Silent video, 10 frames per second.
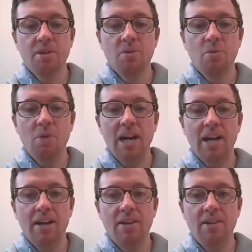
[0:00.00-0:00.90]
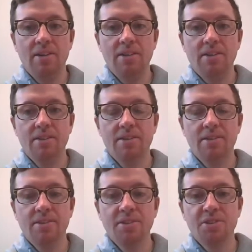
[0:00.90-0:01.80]
while
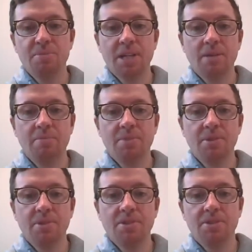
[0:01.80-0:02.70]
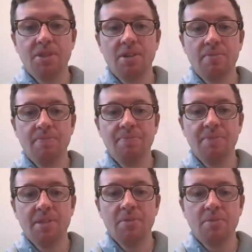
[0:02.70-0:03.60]
using my computer. So
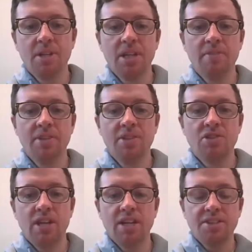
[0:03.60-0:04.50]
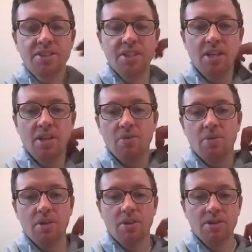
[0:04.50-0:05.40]
we're going to give it a try and see how it
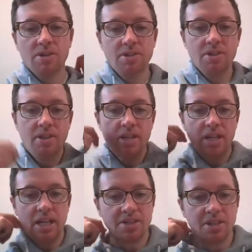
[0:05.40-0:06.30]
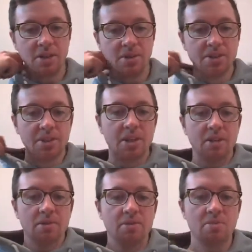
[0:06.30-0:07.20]
works. As always,
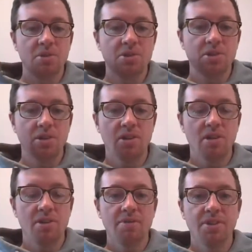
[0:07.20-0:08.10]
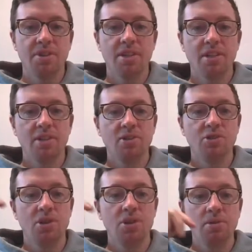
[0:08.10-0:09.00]
though, we'll start off with a little
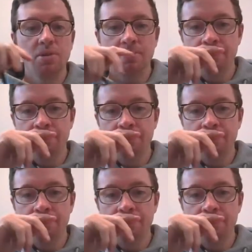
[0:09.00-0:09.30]
joke.